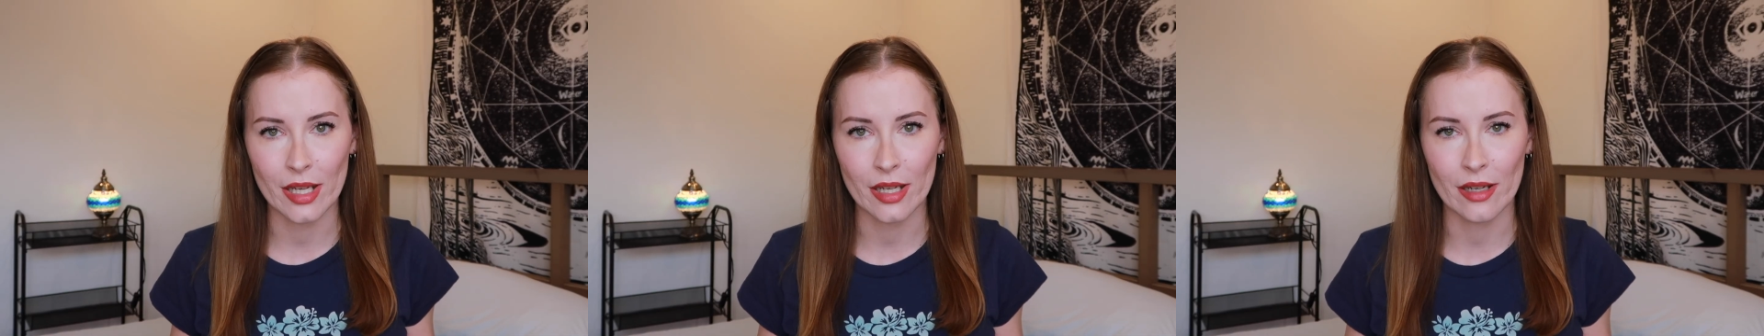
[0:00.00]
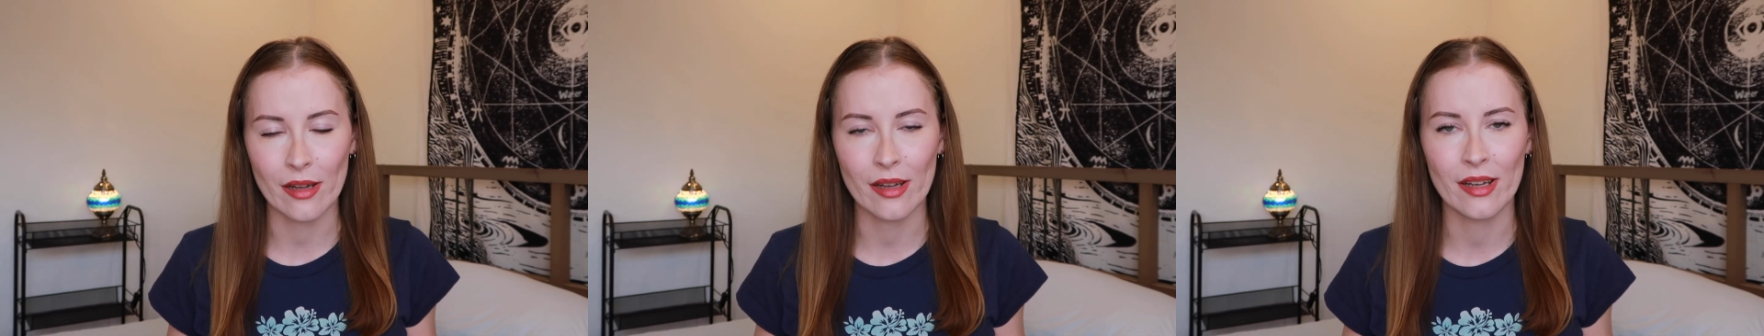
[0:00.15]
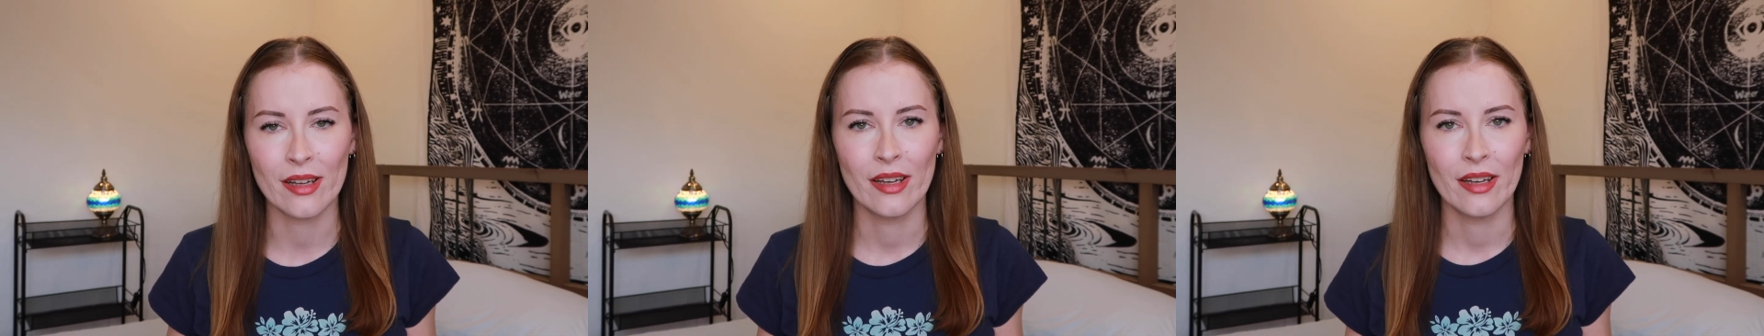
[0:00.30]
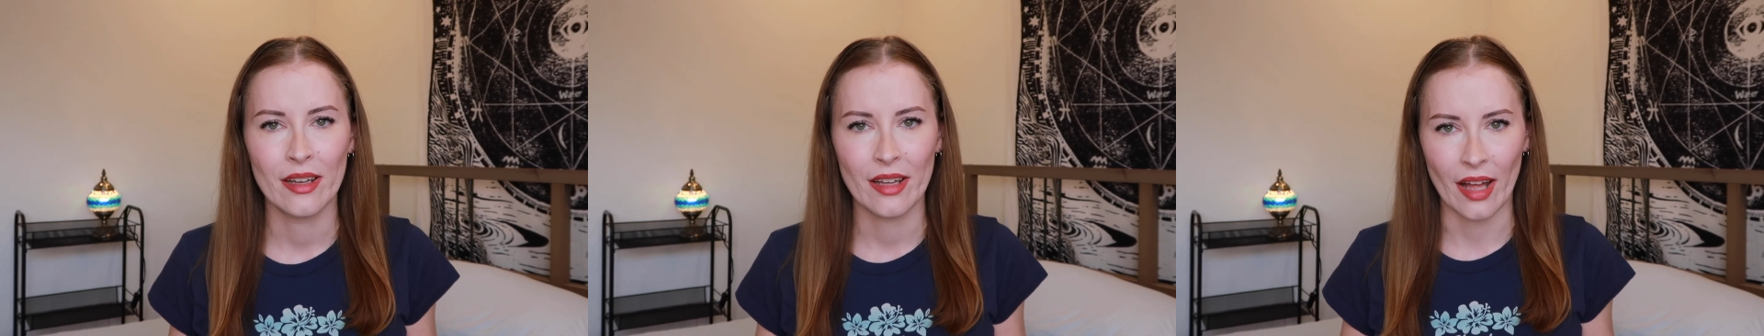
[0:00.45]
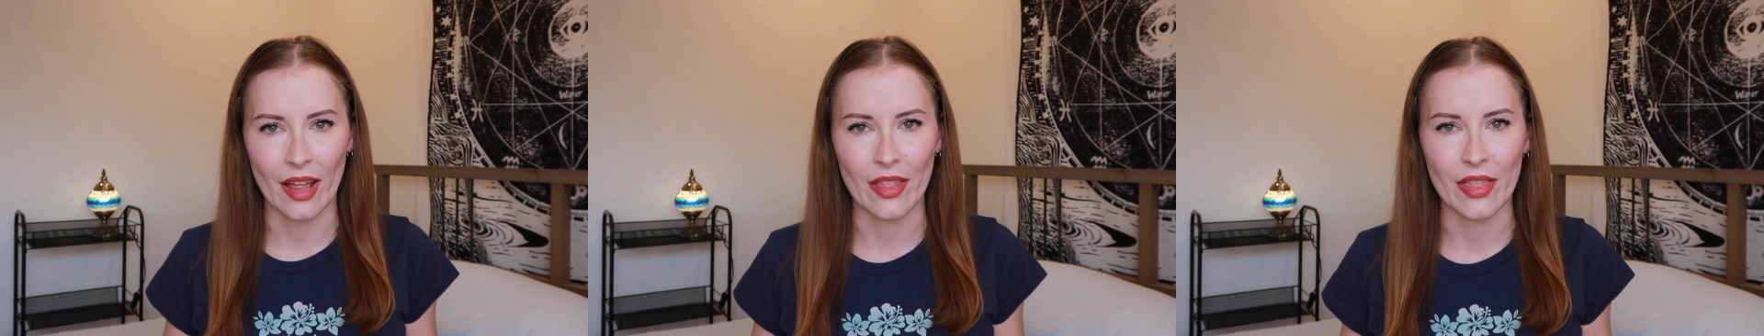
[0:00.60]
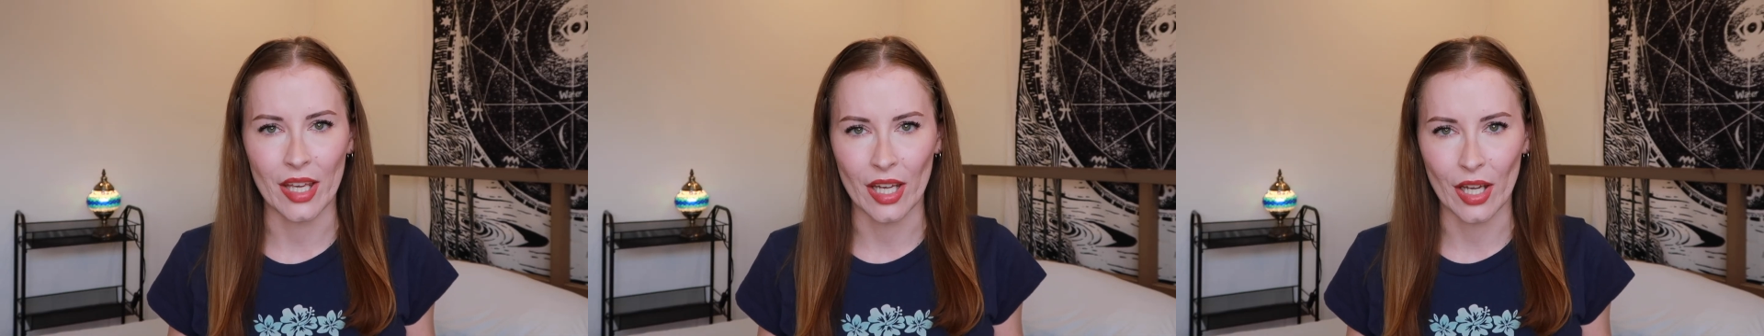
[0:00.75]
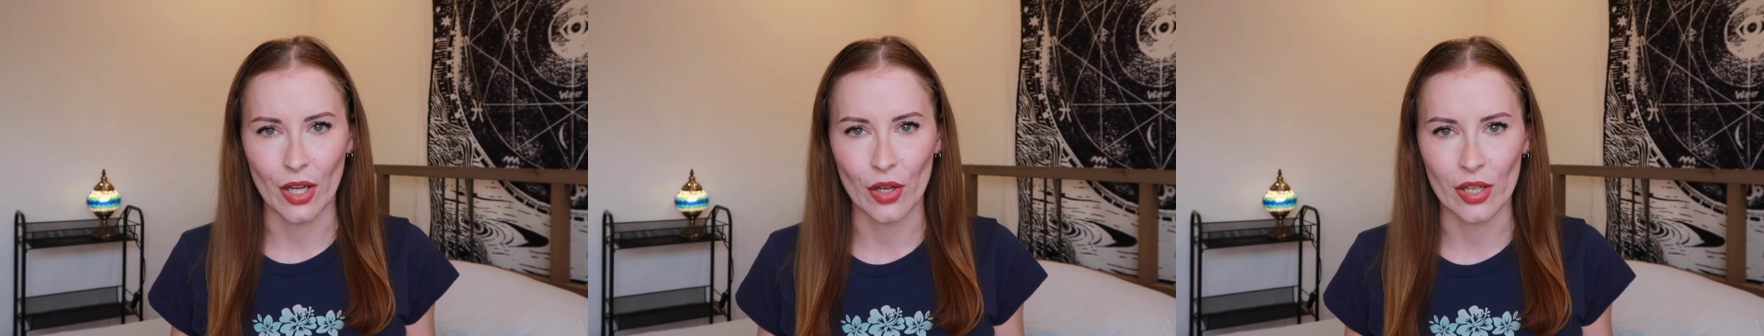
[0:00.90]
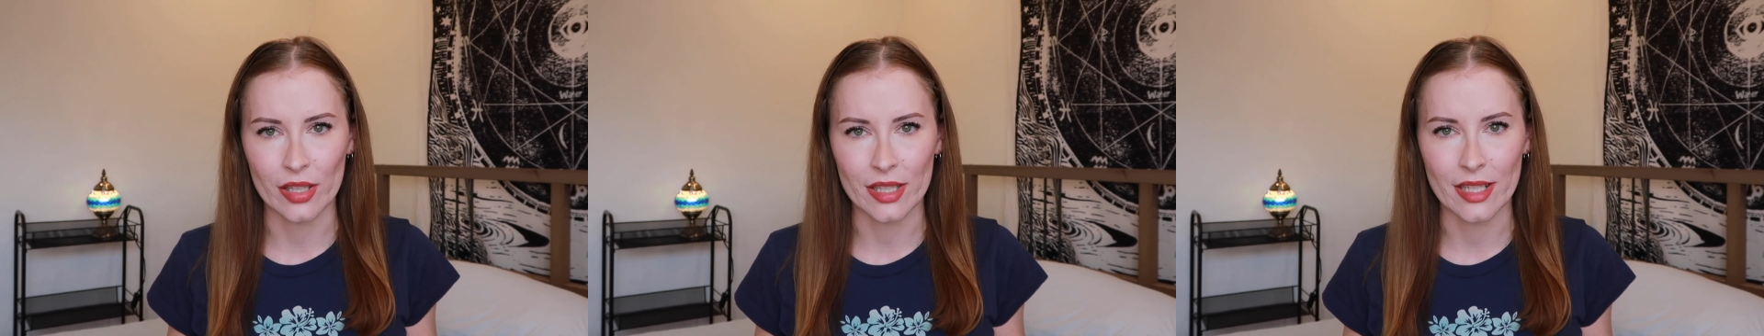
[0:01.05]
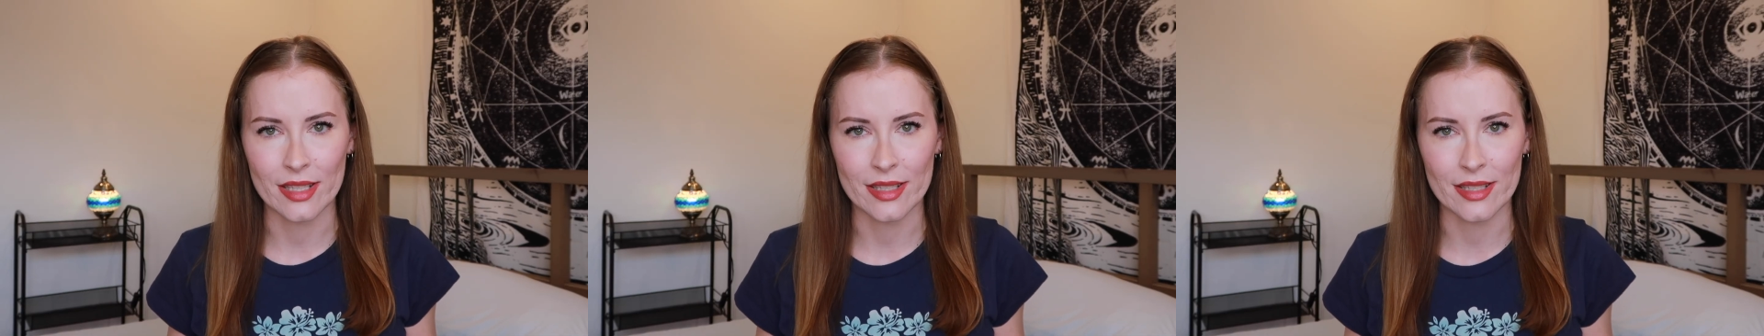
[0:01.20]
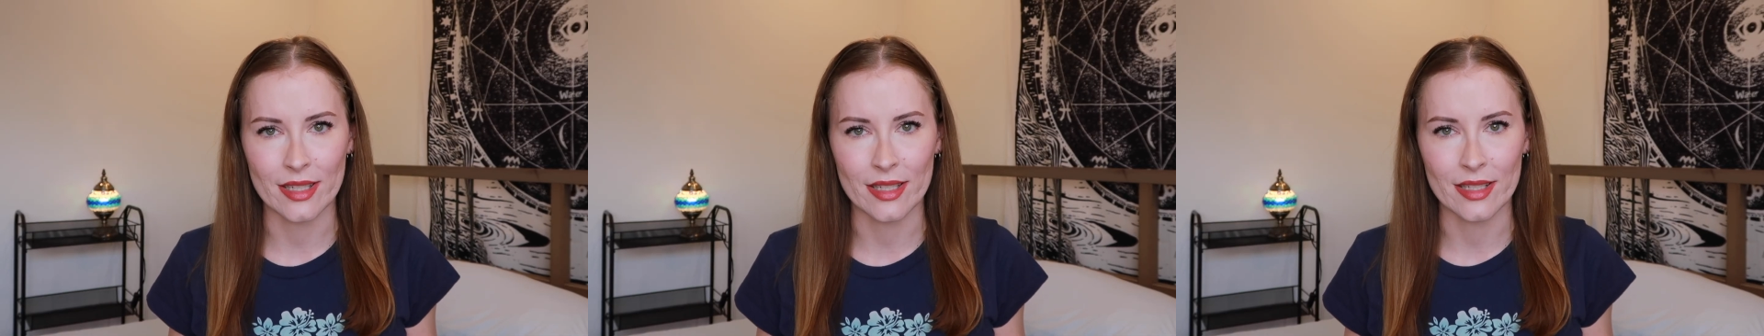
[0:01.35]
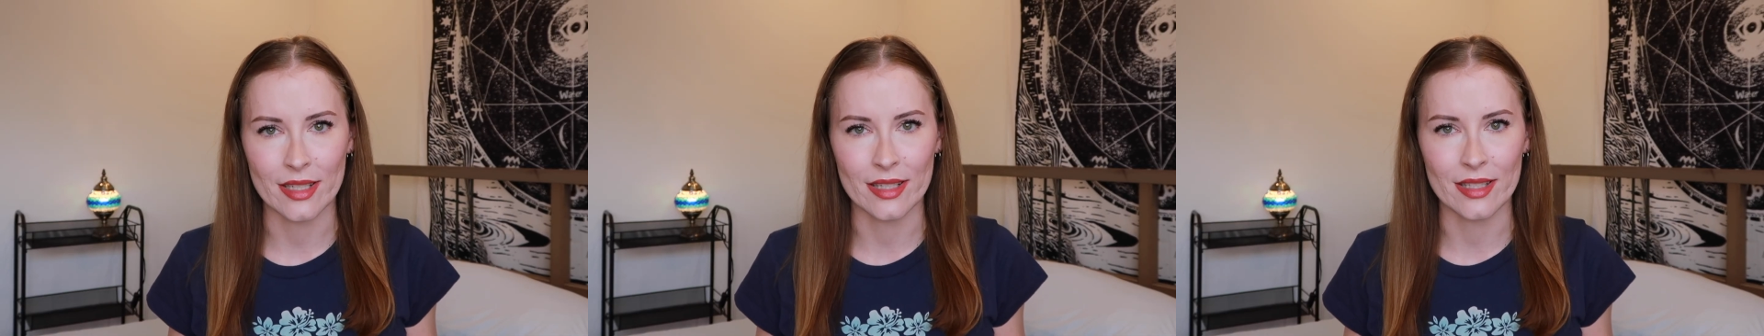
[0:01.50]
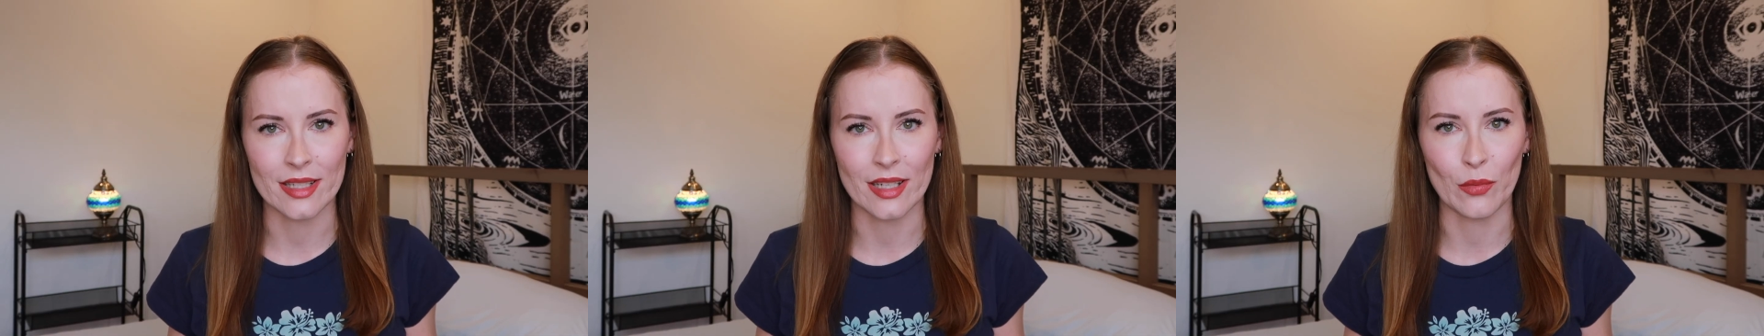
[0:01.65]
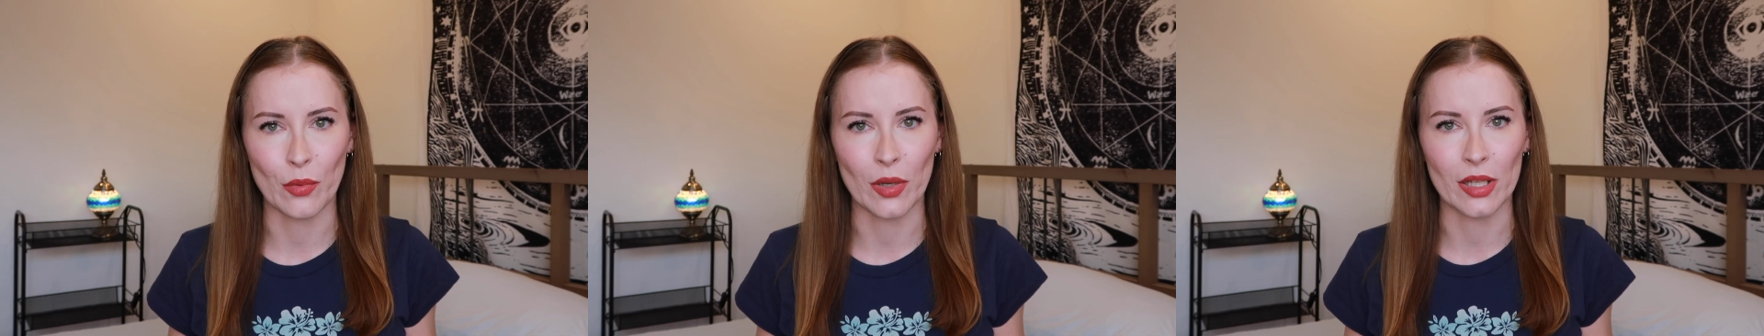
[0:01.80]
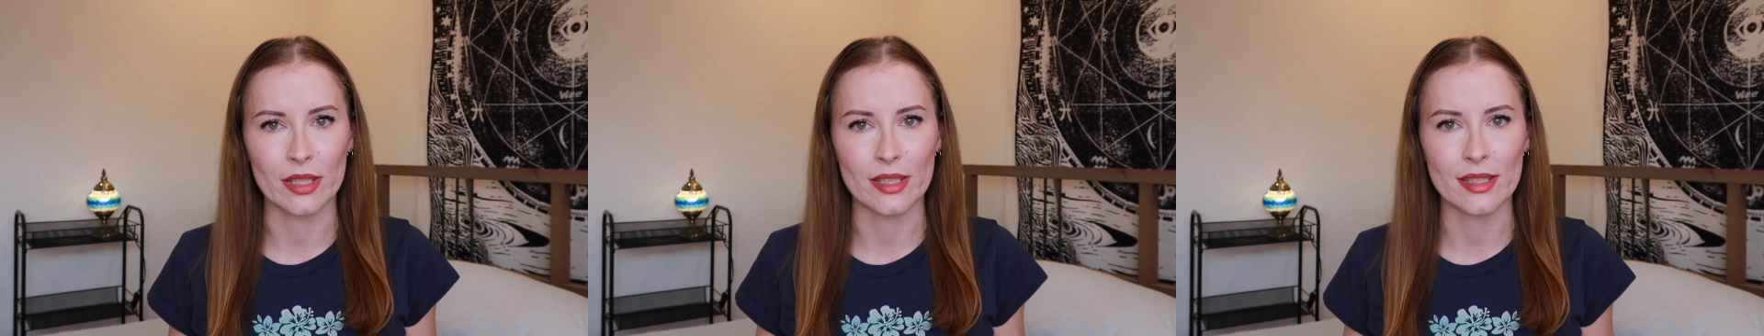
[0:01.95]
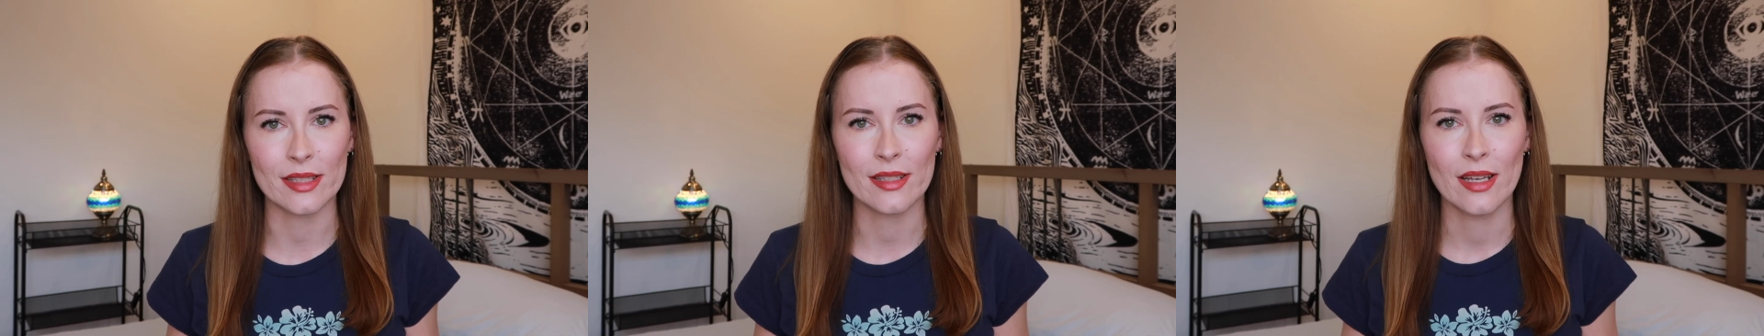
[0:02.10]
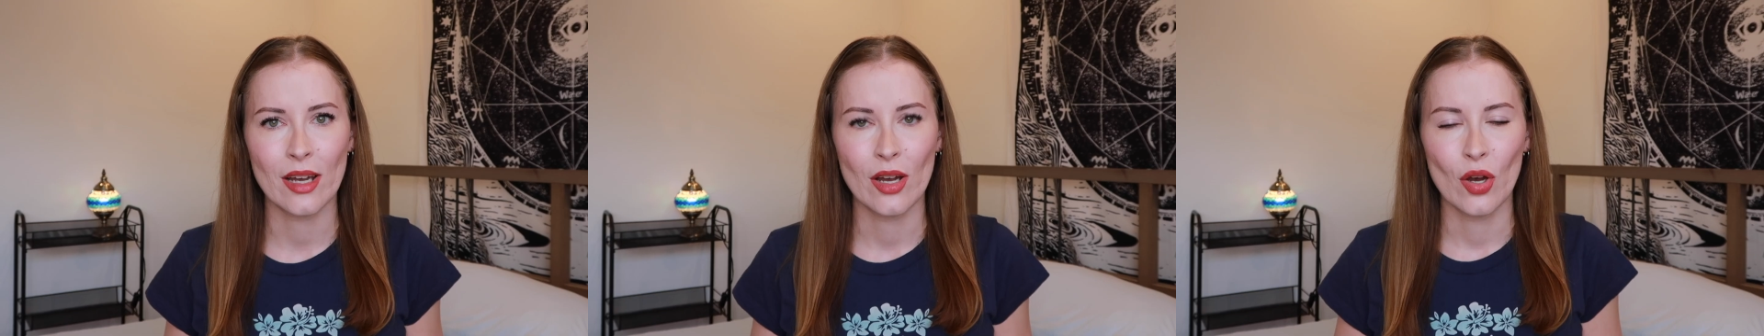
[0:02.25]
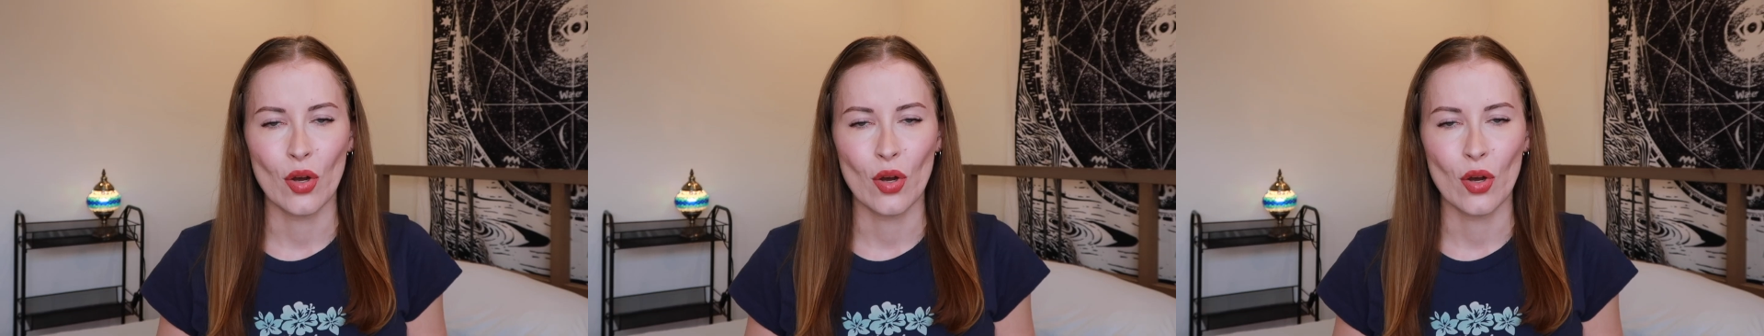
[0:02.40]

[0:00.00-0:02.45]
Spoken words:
I think I heard that statistic once,